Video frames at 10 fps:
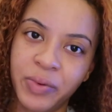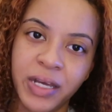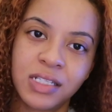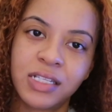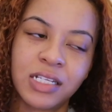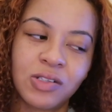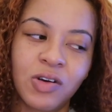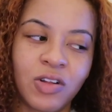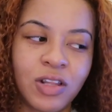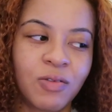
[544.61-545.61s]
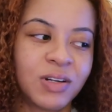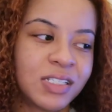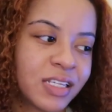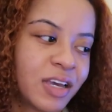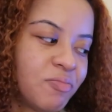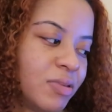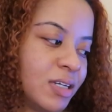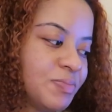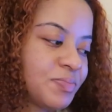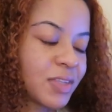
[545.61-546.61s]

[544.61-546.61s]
best. That's all I wanna say, but.